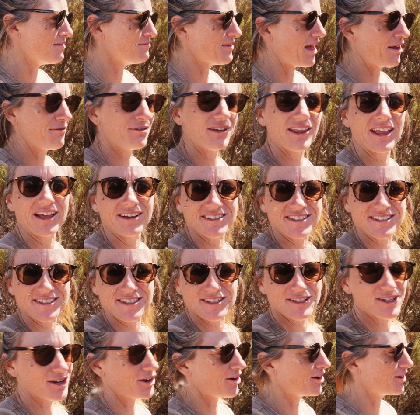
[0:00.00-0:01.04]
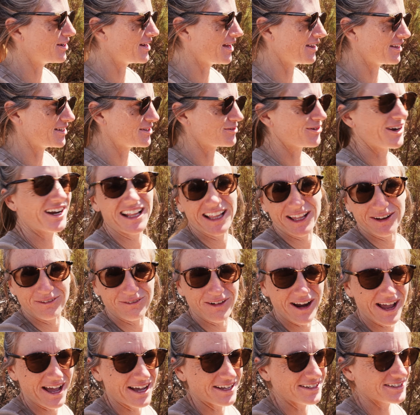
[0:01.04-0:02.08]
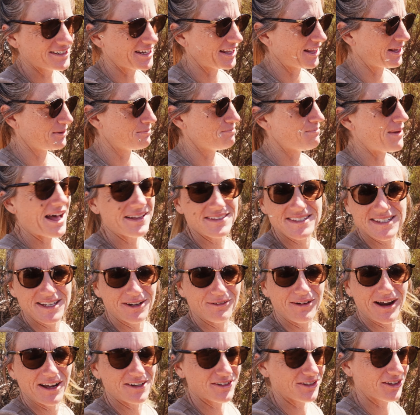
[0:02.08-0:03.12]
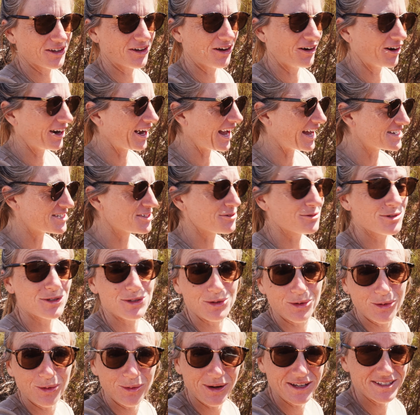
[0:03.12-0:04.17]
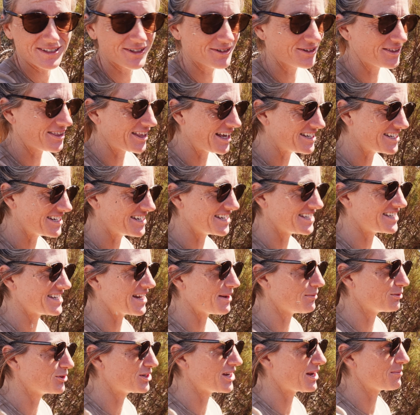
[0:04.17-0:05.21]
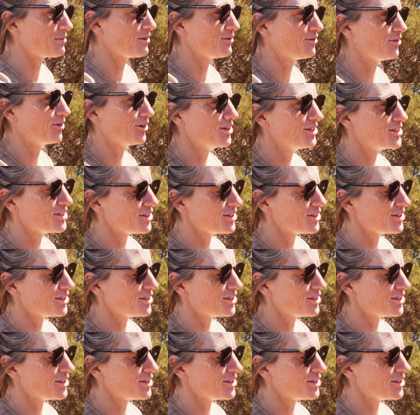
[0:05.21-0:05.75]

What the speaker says: Everything else is stowed, nothing's rattling around, nothing's bouncing around on the corrugations, which is always a good thing to just double check before you